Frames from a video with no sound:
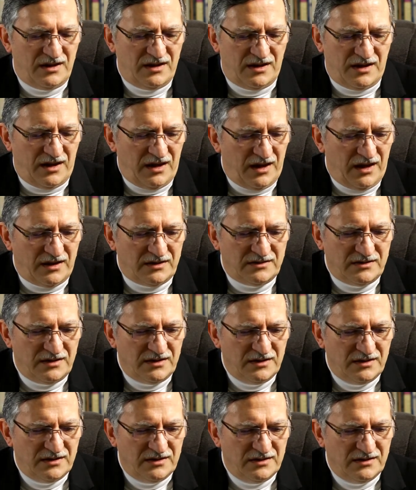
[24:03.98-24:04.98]
And
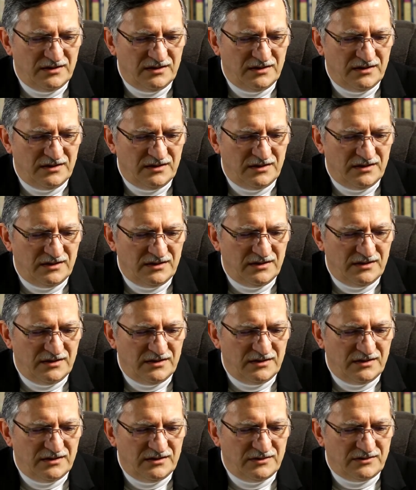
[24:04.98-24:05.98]

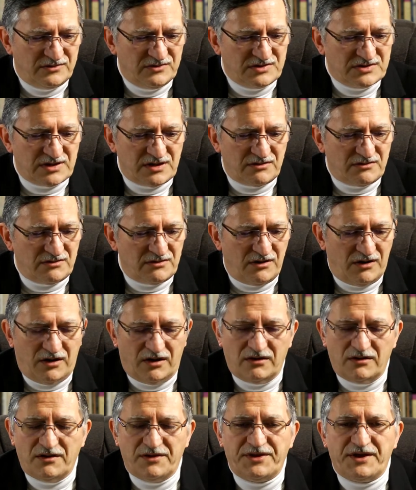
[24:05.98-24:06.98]
to share
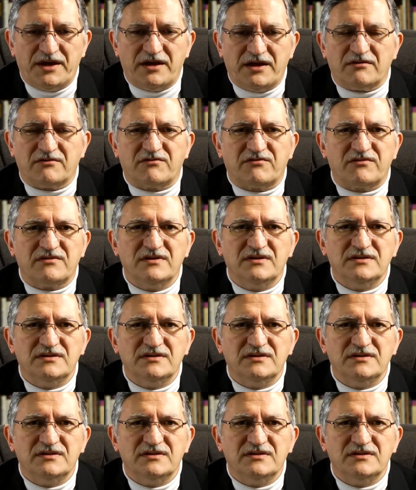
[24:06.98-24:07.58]
all things